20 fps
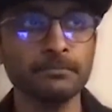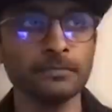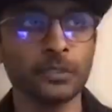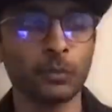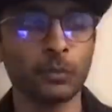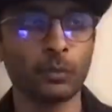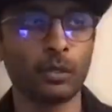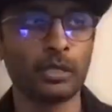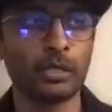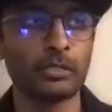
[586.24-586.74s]

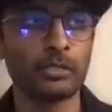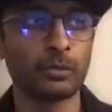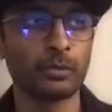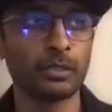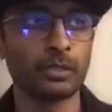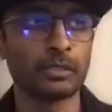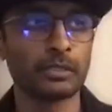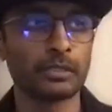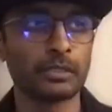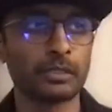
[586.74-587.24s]
the world
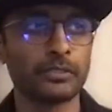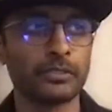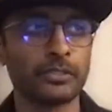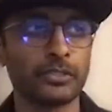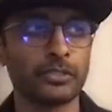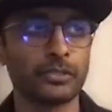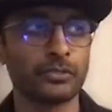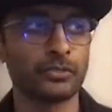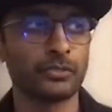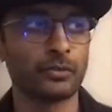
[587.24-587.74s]
will
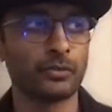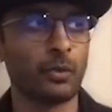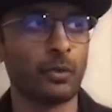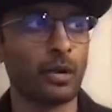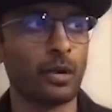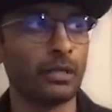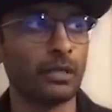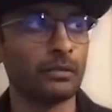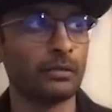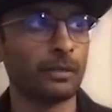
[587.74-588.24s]
continue to
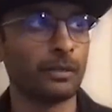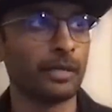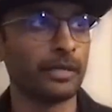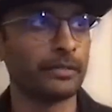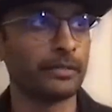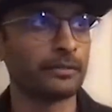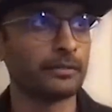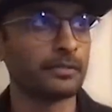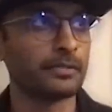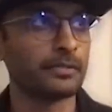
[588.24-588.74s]
evolve
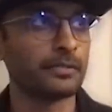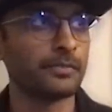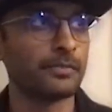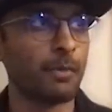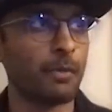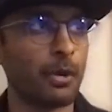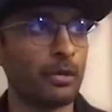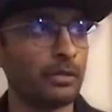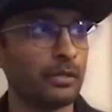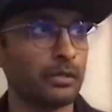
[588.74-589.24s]
and
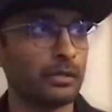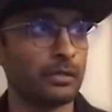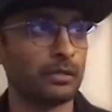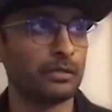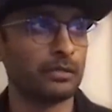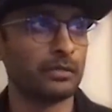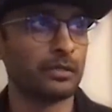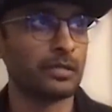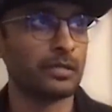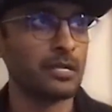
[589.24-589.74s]

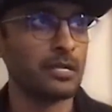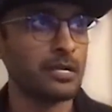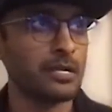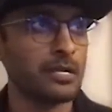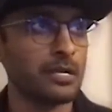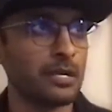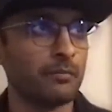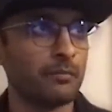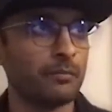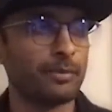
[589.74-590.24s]
smaller
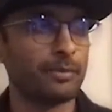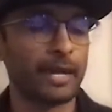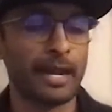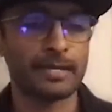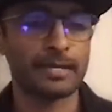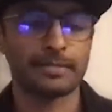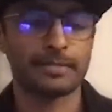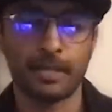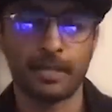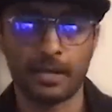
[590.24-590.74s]

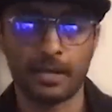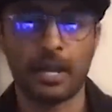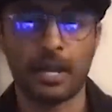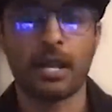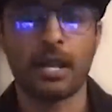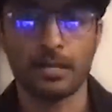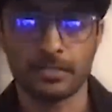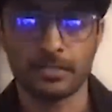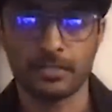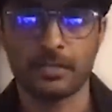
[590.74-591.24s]
brands like
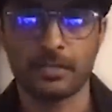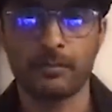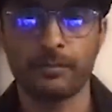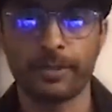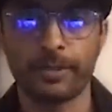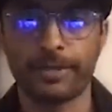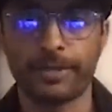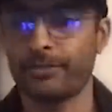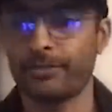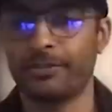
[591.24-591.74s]
ours
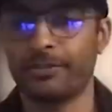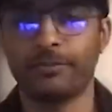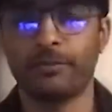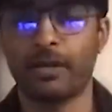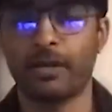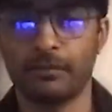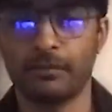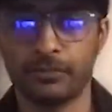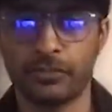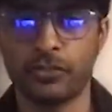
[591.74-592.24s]
compared to
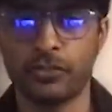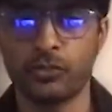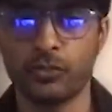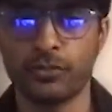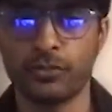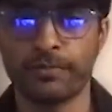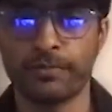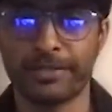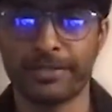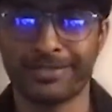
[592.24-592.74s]
the
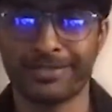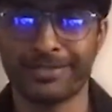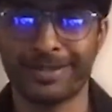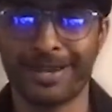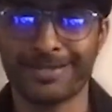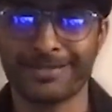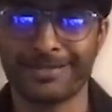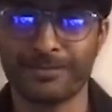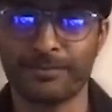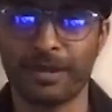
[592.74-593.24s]
huge
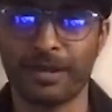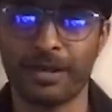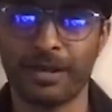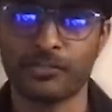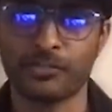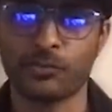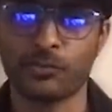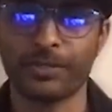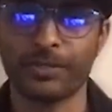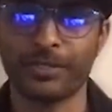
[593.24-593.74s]
multinational
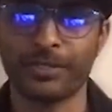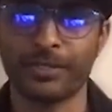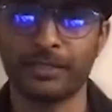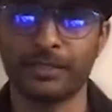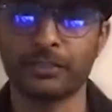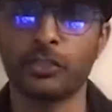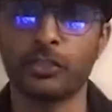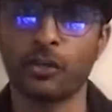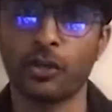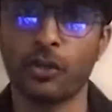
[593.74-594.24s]
brands will
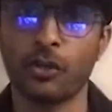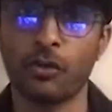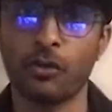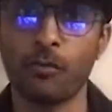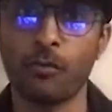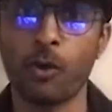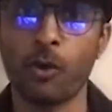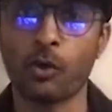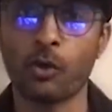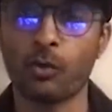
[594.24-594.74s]
grow
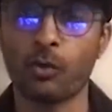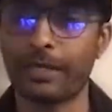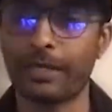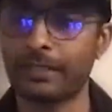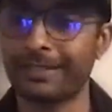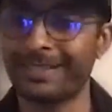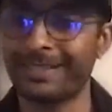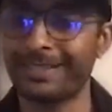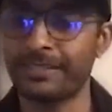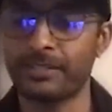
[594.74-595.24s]
more
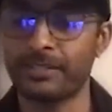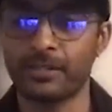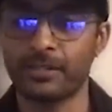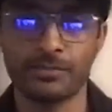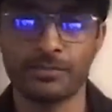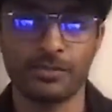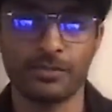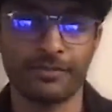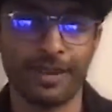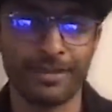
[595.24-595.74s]
quickly in
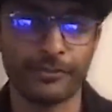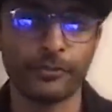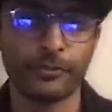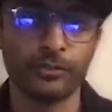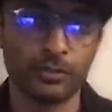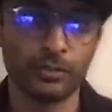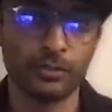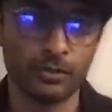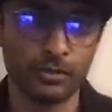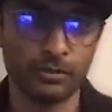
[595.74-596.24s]
terms of
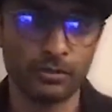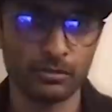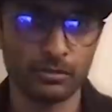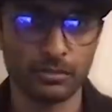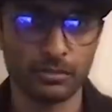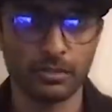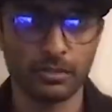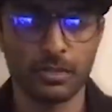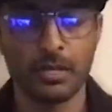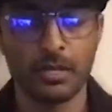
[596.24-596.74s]
annual
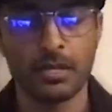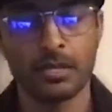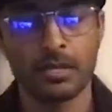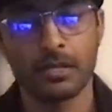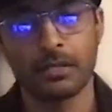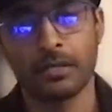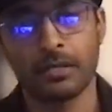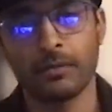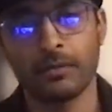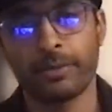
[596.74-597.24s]
growth
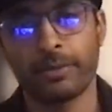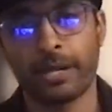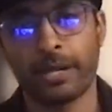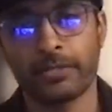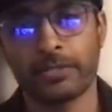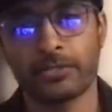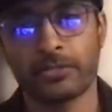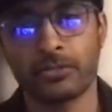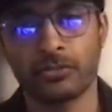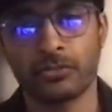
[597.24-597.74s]

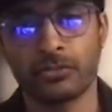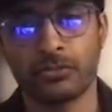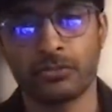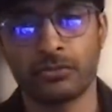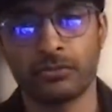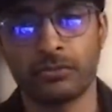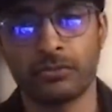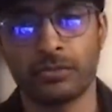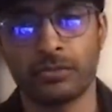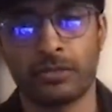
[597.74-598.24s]
compared
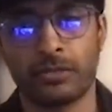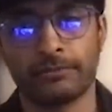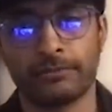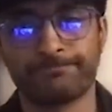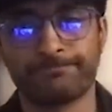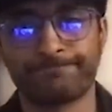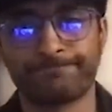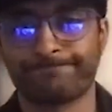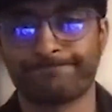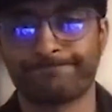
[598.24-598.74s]
to you know